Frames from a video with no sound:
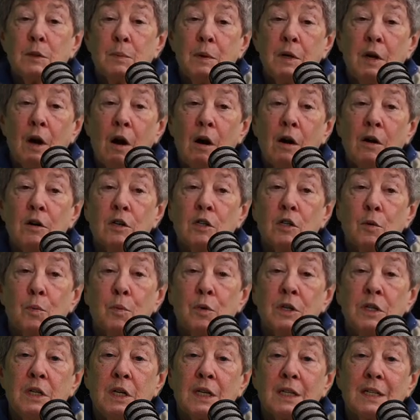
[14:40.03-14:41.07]
It's been
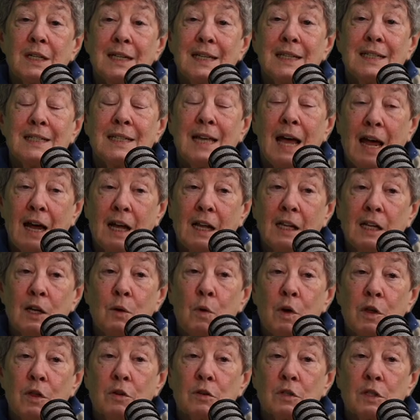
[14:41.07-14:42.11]
hard to predict
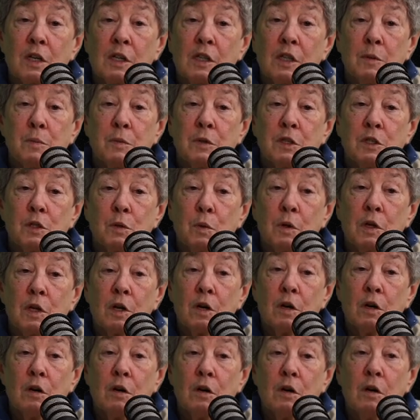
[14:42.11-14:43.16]
exactly where those
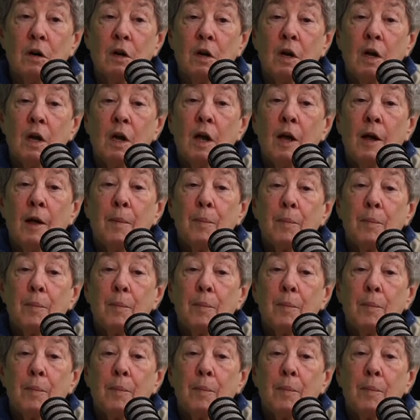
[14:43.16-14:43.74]
eclipses will occur,